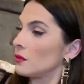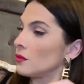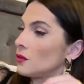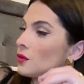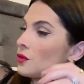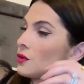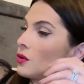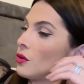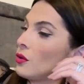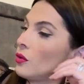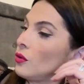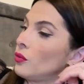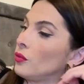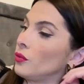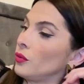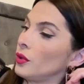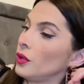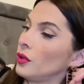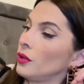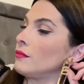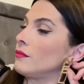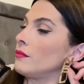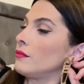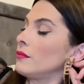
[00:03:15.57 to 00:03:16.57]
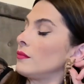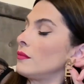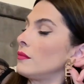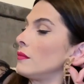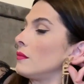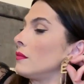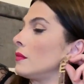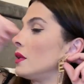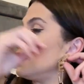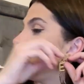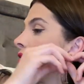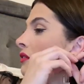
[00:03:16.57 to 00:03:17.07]
So
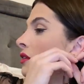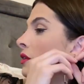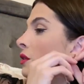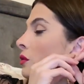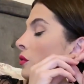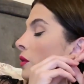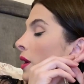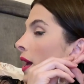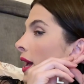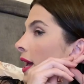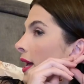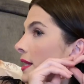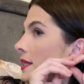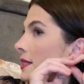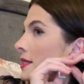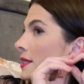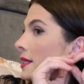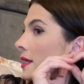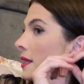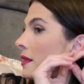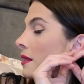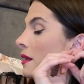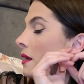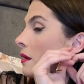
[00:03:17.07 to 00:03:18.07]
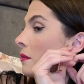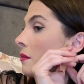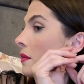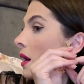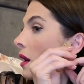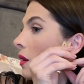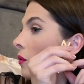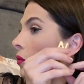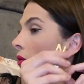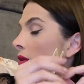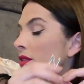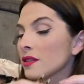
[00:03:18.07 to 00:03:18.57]
even though I had seen them,
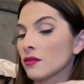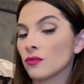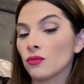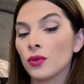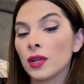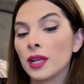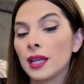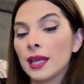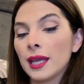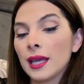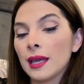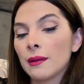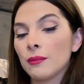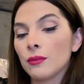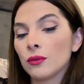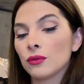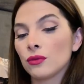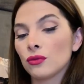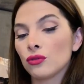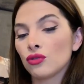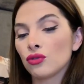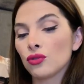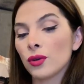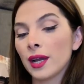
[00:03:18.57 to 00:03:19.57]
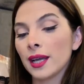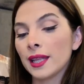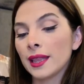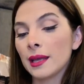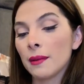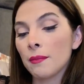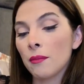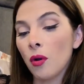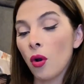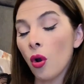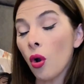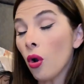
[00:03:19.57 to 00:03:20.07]
I wasn't really able to try
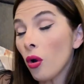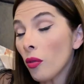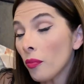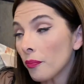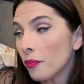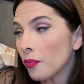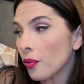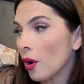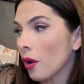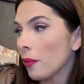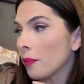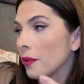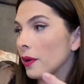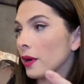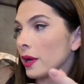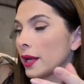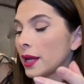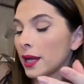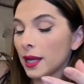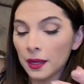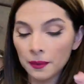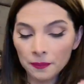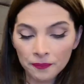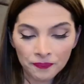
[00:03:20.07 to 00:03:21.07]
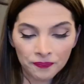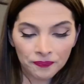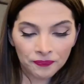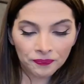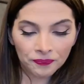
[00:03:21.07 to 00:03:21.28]
them on properly.